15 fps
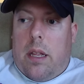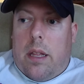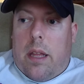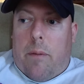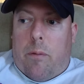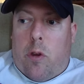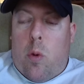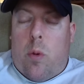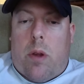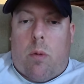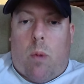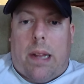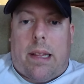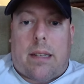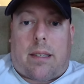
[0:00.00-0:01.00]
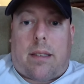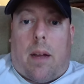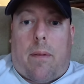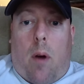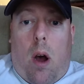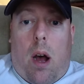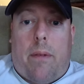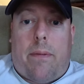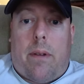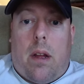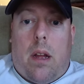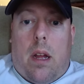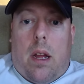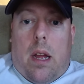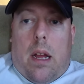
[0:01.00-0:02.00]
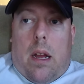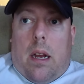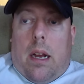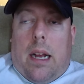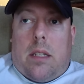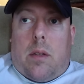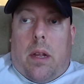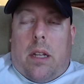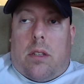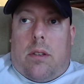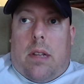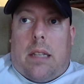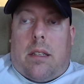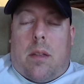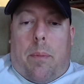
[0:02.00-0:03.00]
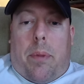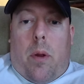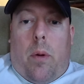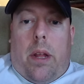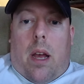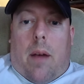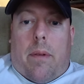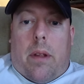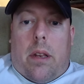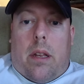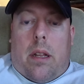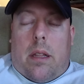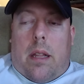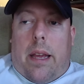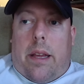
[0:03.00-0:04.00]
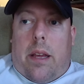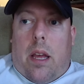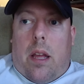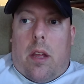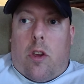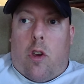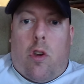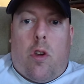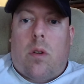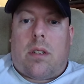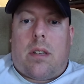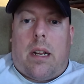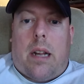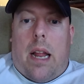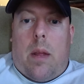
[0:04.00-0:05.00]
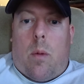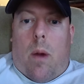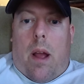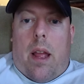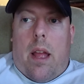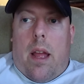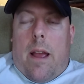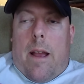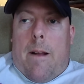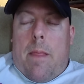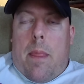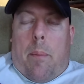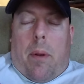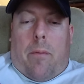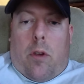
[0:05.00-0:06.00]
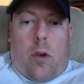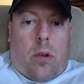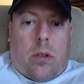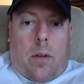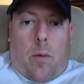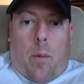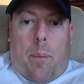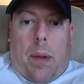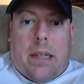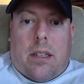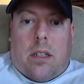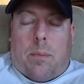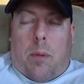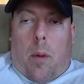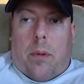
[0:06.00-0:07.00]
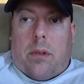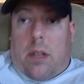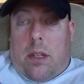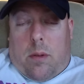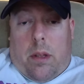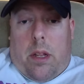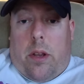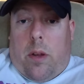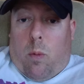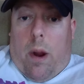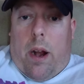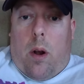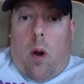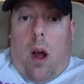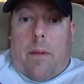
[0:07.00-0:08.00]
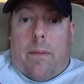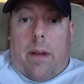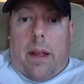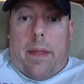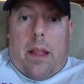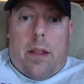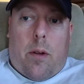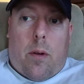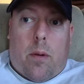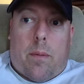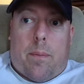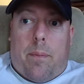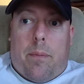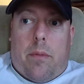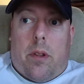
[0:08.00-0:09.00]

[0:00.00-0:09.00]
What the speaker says: if you can write this stuff off, it's the beauty of it. Like, you're using it anyway. But if you're using it for business purposes, then you can write it off, and then your